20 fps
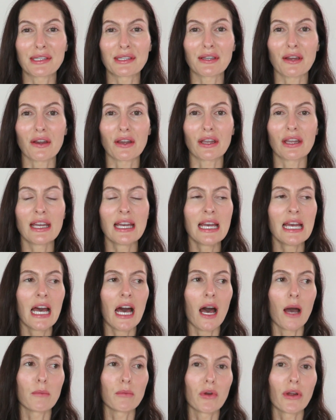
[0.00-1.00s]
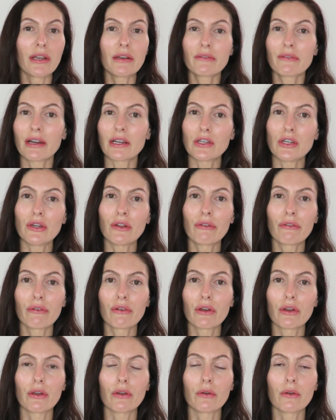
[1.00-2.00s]
So I'm going to run you
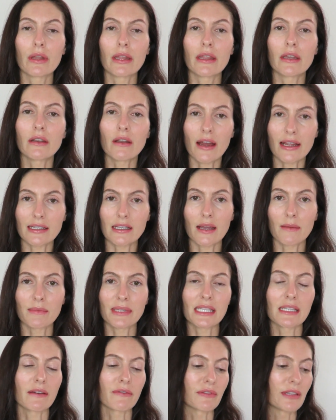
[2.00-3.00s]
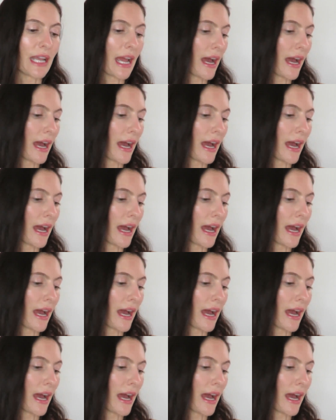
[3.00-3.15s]
through the nighttime stuff